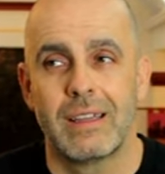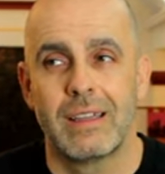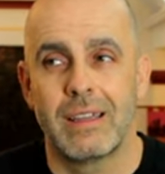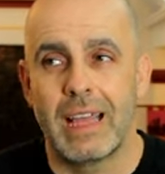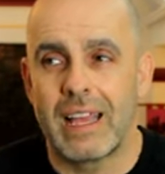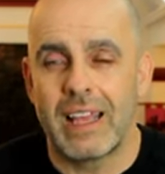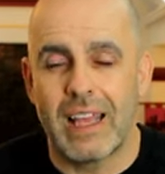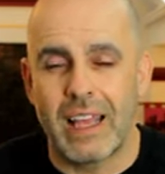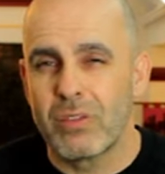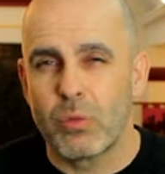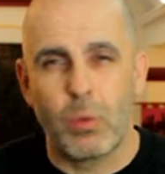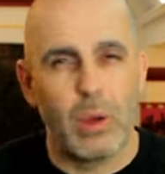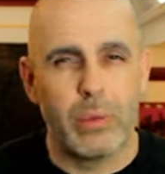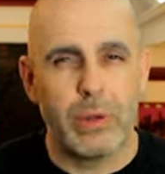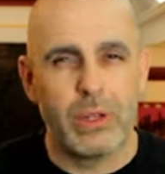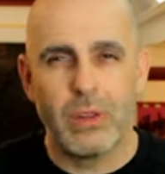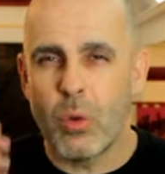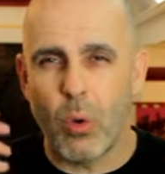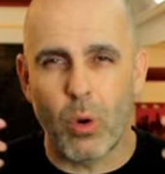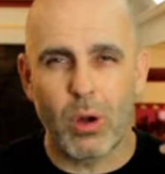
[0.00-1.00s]
as we
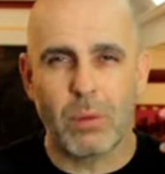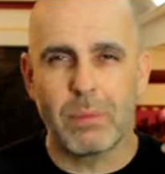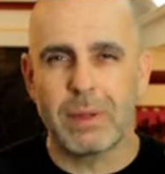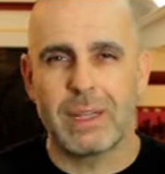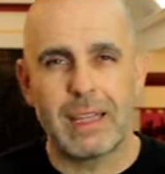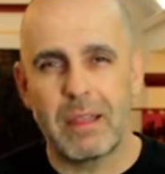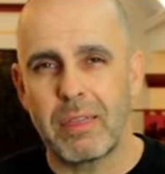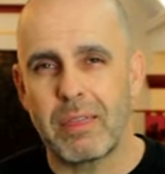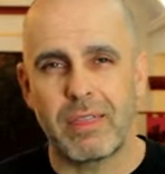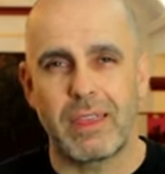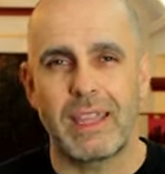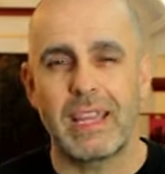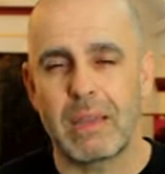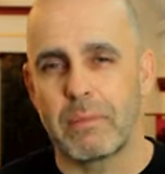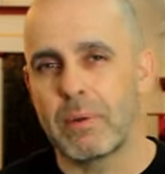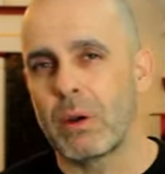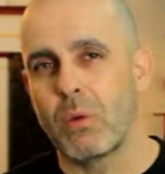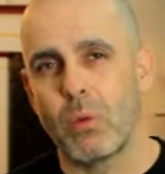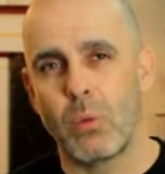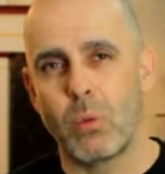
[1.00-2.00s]
would normally think
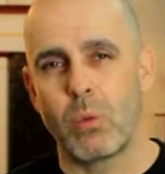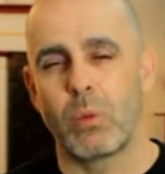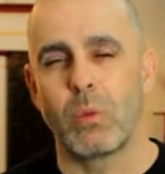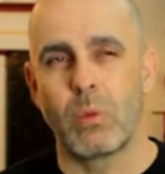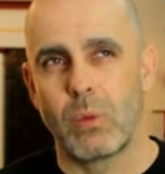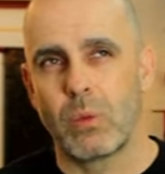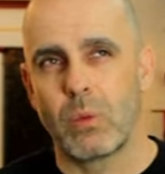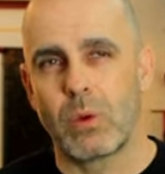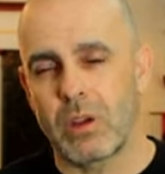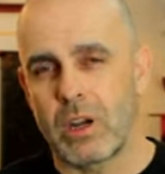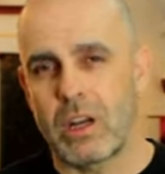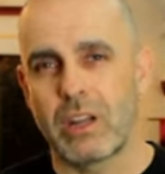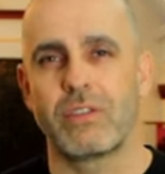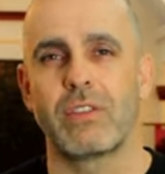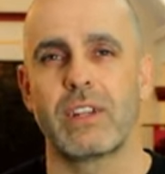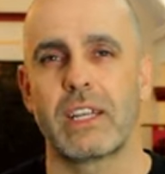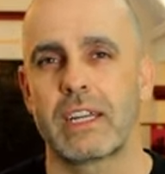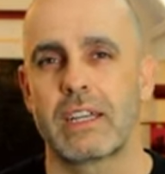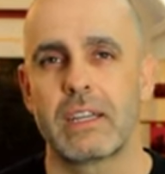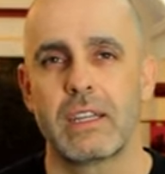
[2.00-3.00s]
about
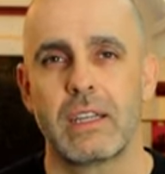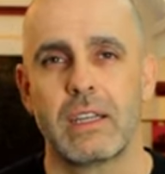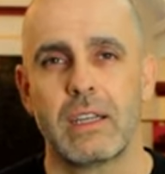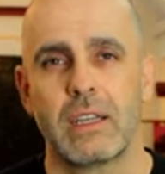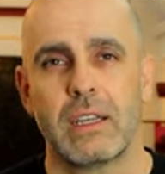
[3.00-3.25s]
conflict.